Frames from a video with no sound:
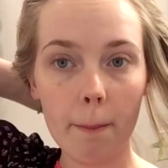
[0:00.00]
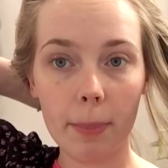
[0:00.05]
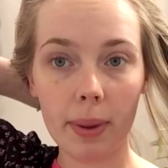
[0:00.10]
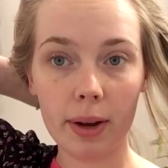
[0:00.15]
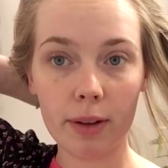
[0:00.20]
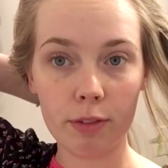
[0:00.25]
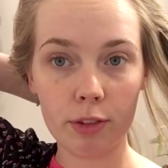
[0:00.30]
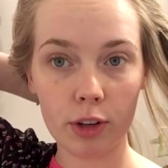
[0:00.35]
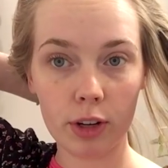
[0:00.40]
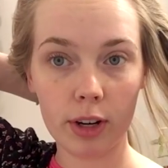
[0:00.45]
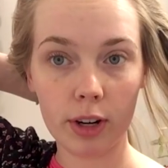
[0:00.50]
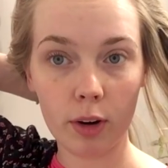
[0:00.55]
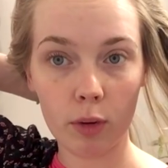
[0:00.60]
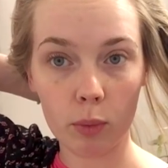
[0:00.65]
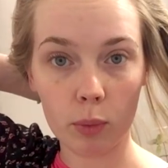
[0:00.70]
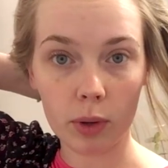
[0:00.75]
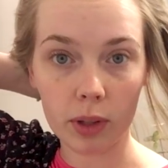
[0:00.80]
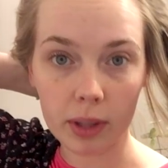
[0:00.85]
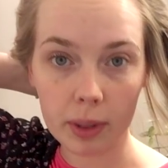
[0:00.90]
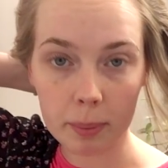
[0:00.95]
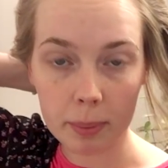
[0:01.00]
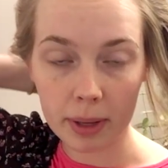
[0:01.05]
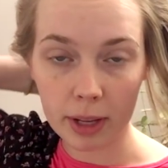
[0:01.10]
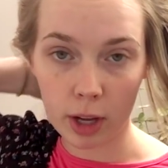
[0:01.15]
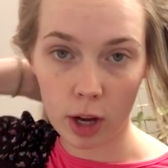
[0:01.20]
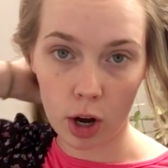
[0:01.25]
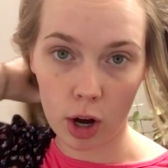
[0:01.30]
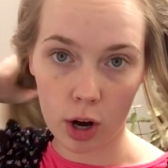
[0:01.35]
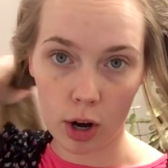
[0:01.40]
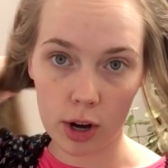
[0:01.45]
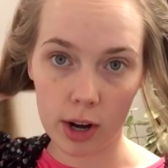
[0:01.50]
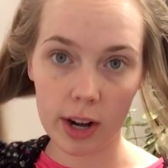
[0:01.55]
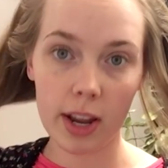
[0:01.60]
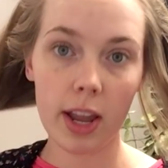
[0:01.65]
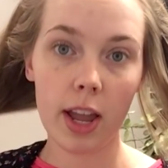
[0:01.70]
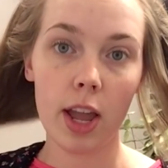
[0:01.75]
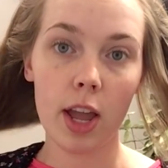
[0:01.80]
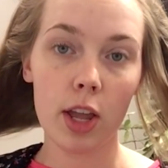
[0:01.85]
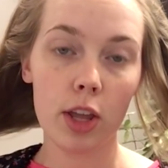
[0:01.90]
But if you're in a really big hurry,